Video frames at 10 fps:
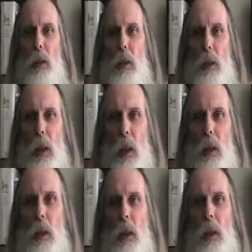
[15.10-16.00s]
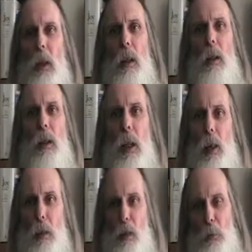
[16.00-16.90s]
Today,
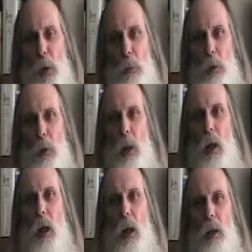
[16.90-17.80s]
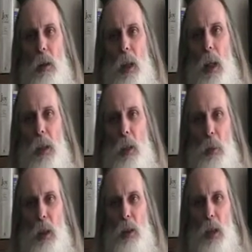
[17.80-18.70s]
thousands of people are lined
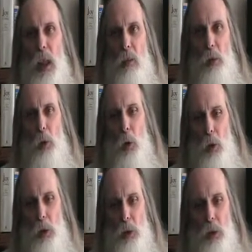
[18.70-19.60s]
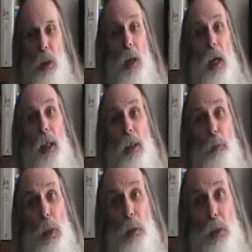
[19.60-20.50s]
up outside of New Orleans at the
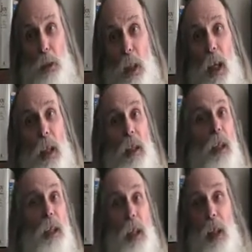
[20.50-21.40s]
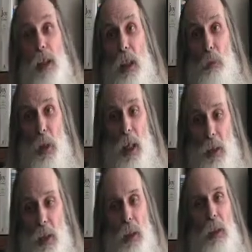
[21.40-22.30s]
Paris line. They can't get
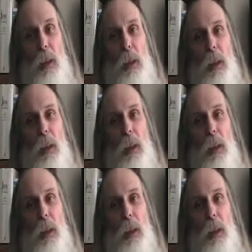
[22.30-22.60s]
back in.